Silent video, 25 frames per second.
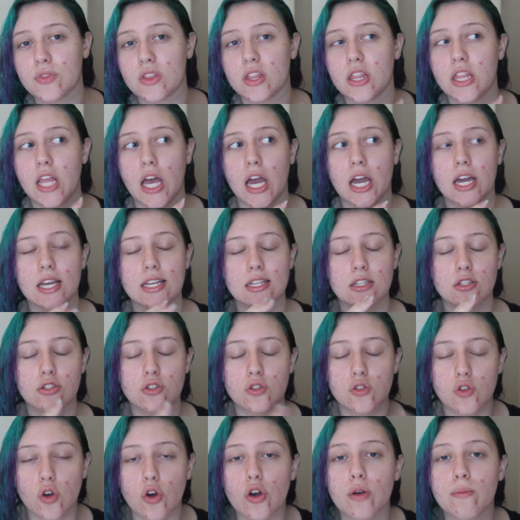There's
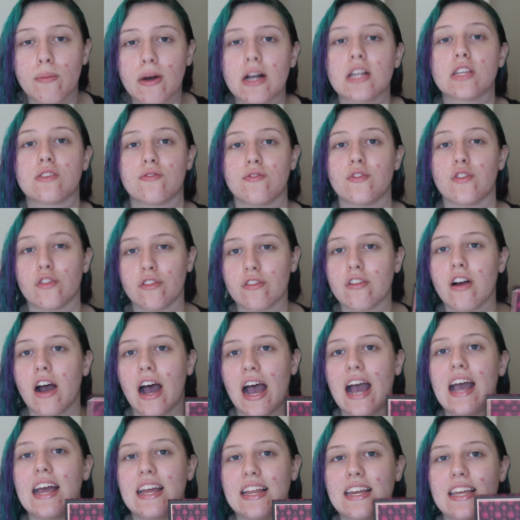so much
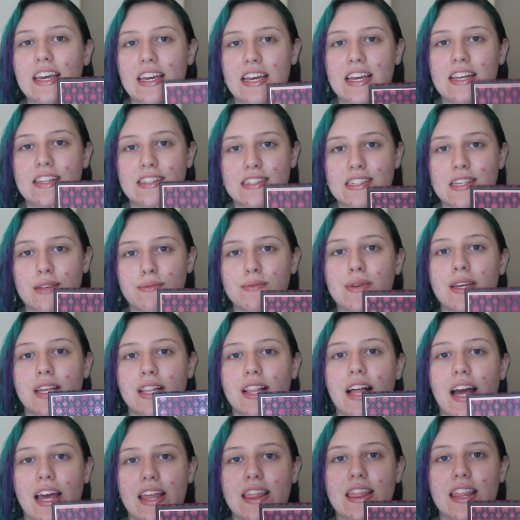variety in something
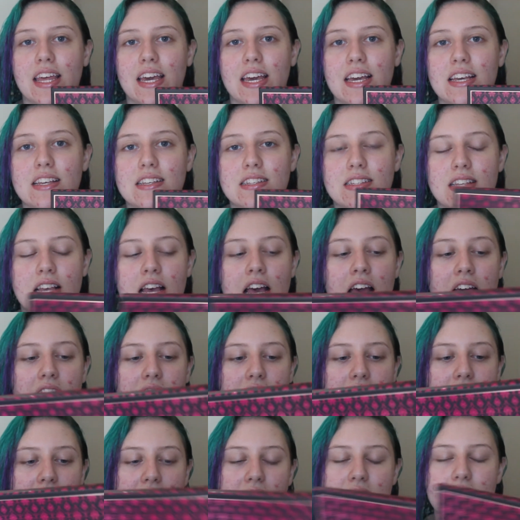like this.
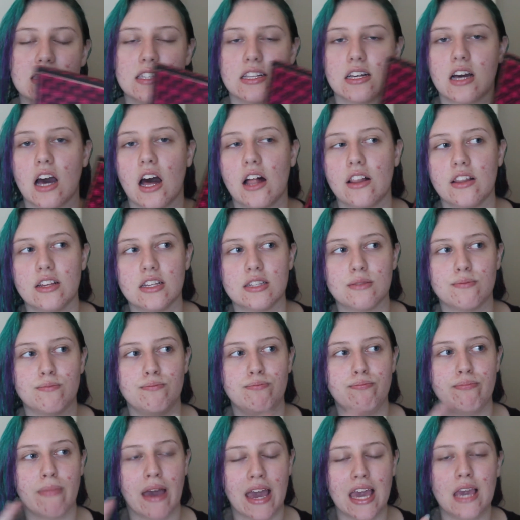Yes, the colors
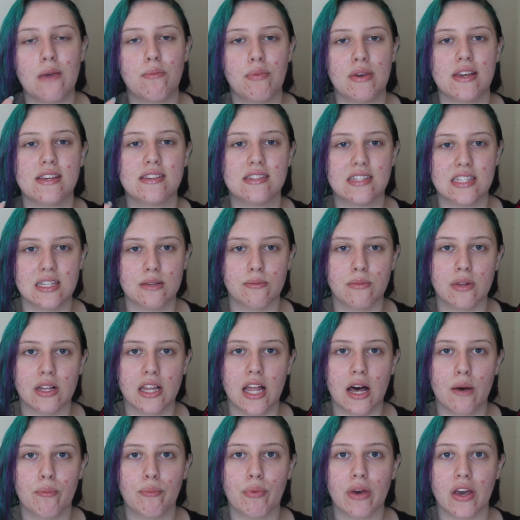may be
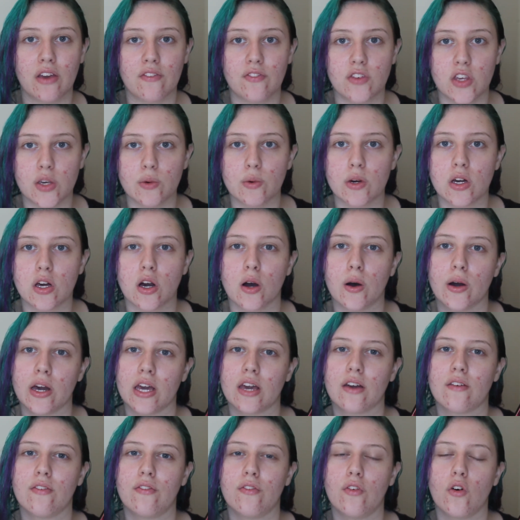similar, but if you were
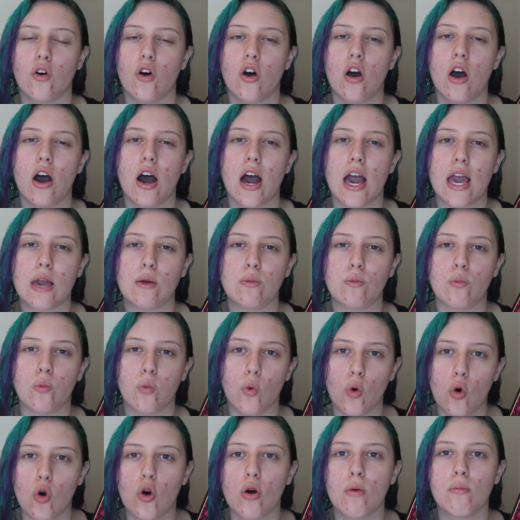going for a
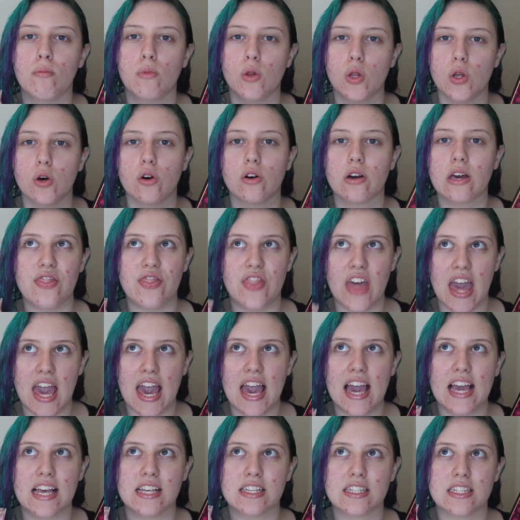warm look,
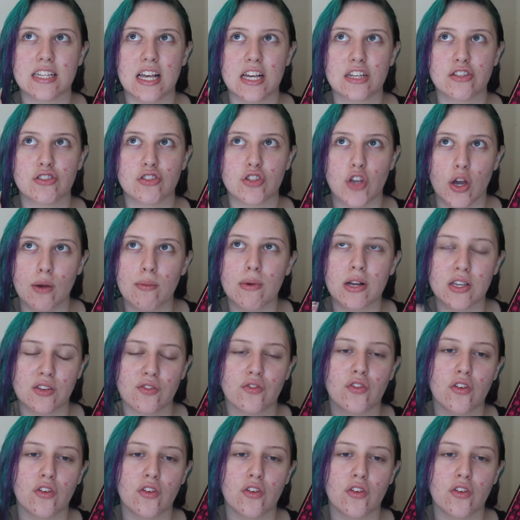there is so much